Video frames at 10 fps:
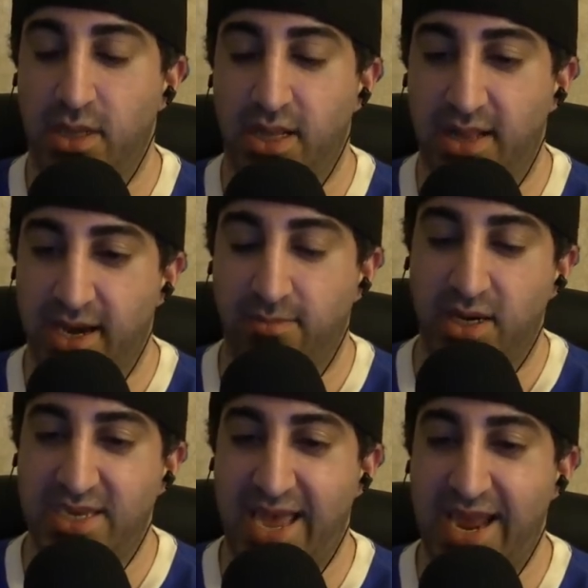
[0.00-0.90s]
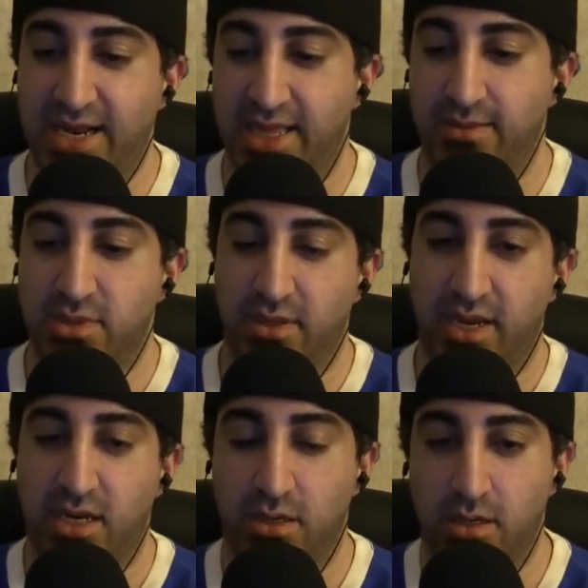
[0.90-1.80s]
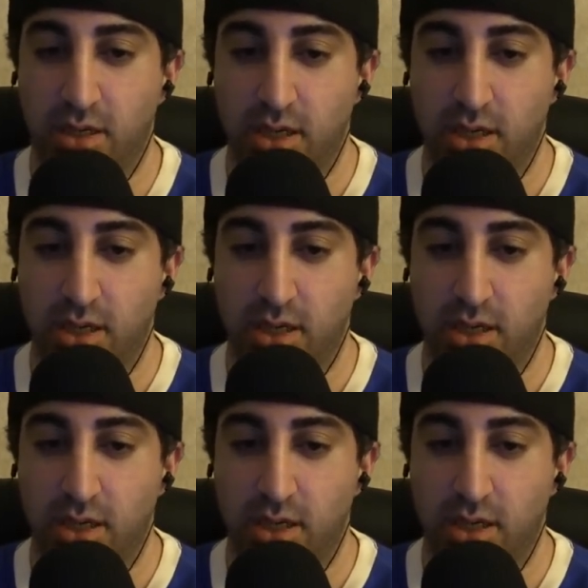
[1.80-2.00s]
letting me tag them so they can